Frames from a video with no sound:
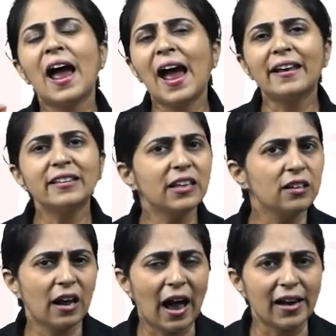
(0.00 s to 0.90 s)
and
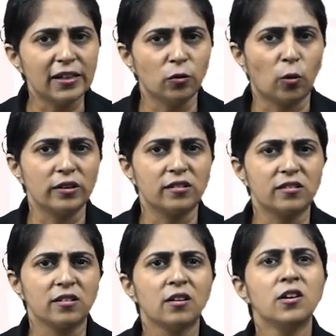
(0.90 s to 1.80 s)
the high
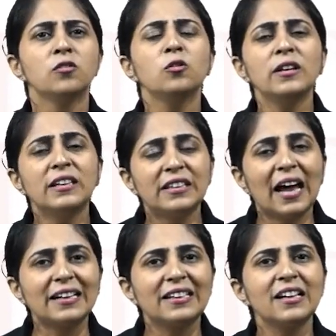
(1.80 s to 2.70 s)
noise. So in
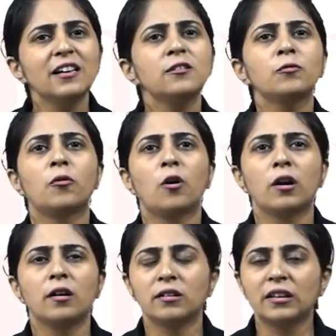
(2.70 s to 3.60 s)
that case,
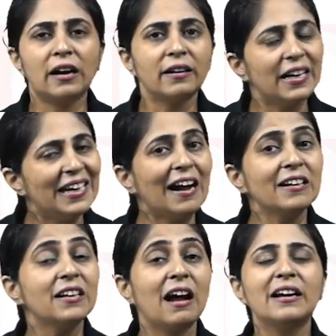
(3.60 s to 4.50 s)
for the radar
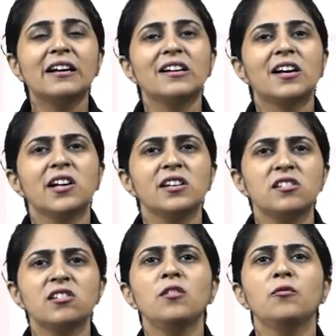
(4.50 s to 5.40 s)
target
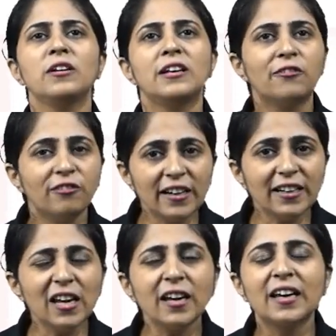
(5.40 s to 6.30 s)
recognition, we
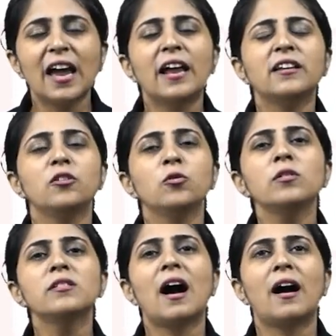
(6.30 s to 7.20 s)
definitely can
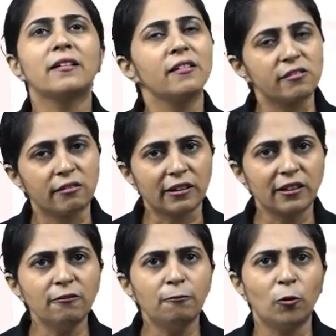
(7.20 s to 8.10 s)
use our
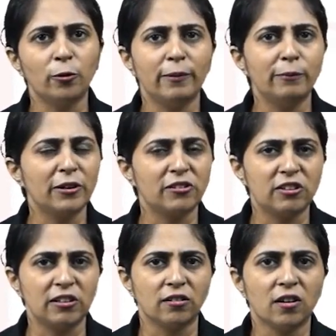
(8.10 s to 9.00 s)
restrictive Boltzmann
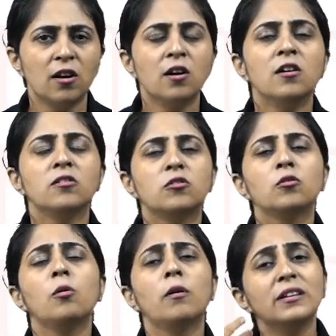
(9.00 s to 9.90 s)
machine.
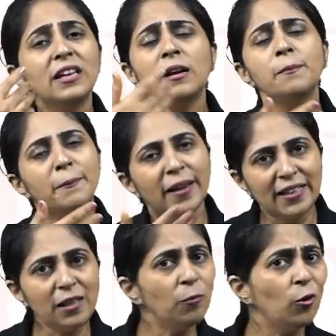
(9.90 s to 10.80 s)
So there are
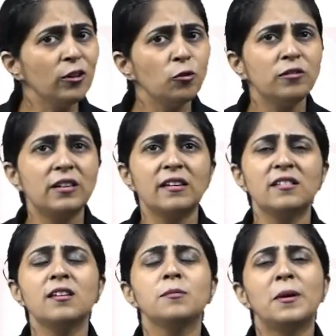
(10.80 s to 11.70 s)
many more use
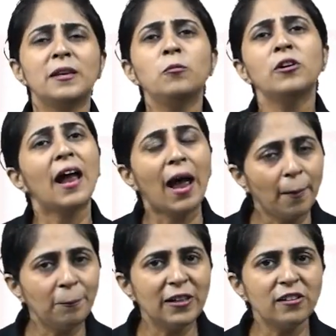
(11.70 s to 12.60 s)
cases, many more
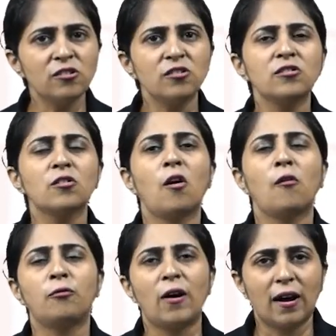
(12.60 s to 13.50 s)
applications
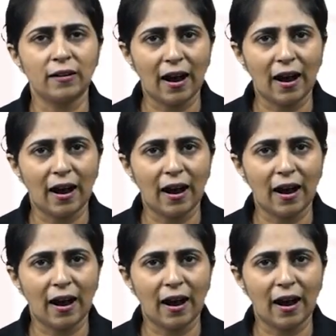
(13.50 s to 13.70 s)
of our